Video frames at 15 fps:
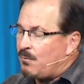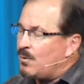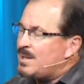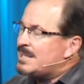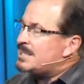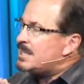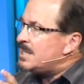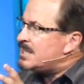for
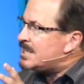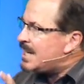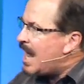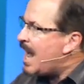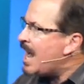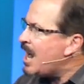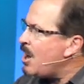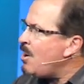this, this
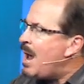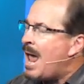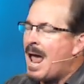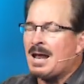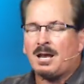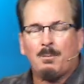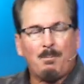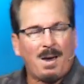care
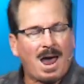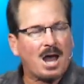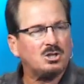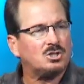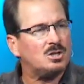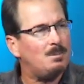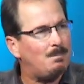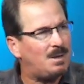and
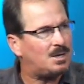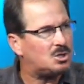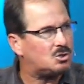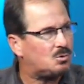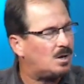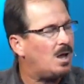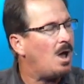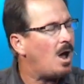compassion
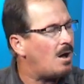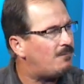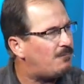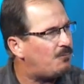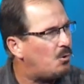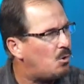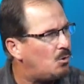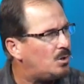ministry of
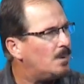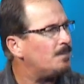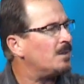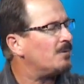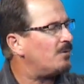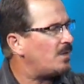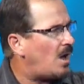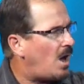food
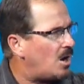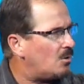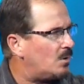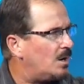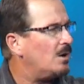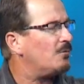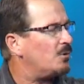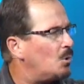for the
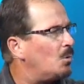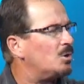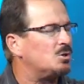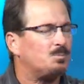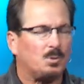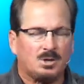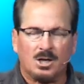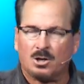hungry, for the widows,
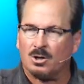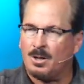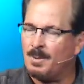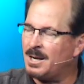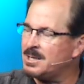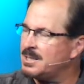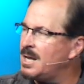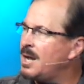particularly
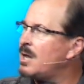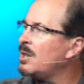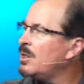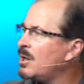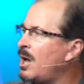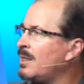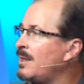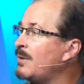because they got,
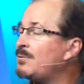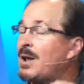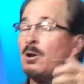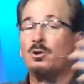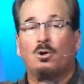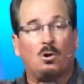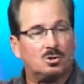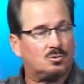got left out
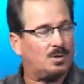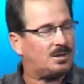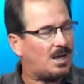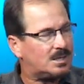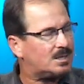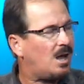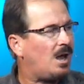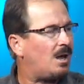in culture at
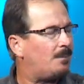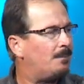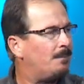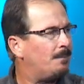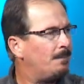that time.